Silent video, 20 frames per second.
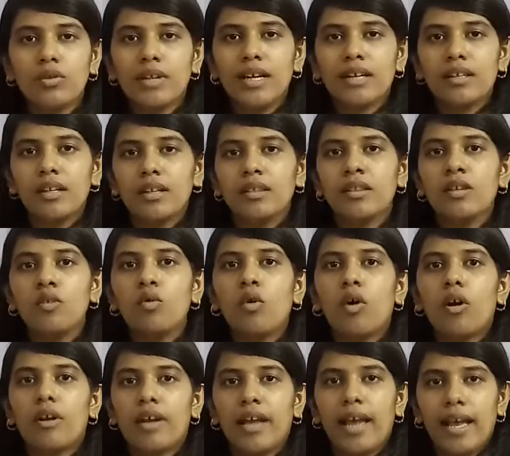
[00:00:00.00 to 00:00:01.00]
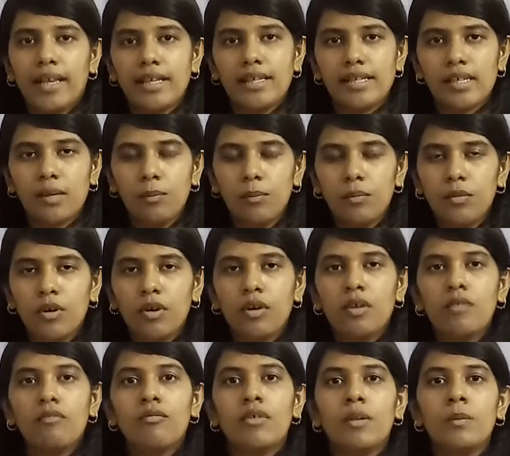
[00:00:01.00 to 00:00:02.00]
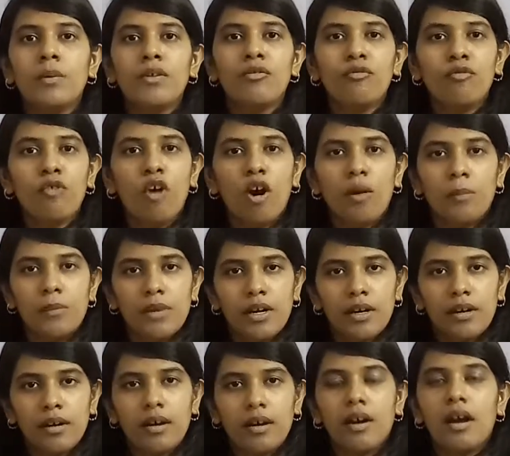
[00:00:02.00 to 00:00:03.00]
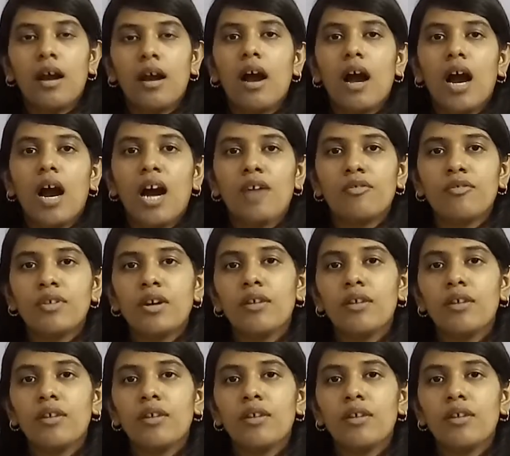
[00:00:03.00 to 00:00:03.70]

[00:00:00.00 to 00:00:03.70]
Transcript: that the new organism will be formed after